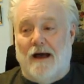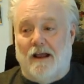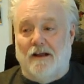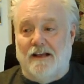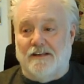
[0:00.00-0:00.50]

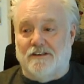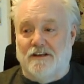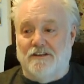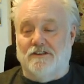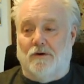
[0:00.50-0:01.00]
back on
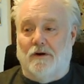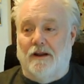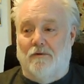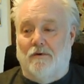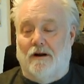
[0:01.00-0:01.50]
yesterday's
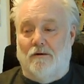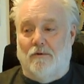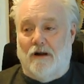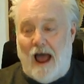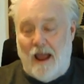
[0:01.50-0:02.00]
story where,
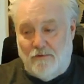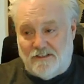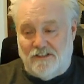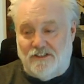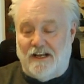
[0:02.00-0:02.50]
where I
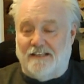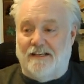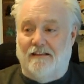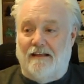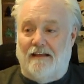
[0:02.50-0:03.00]
was
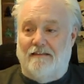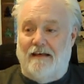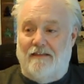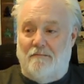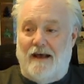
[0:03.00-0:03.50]
suggesting that
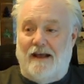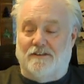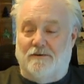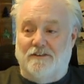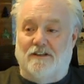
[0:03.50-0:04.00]
that the
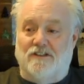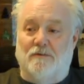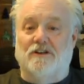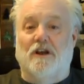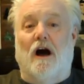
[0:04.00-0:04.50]
master is not so
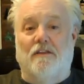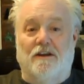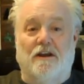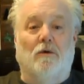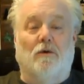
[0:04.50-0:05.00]
much God
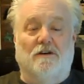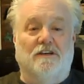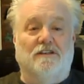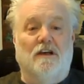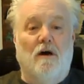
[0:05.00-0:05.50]
that
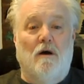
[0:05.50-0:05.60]
ignores us,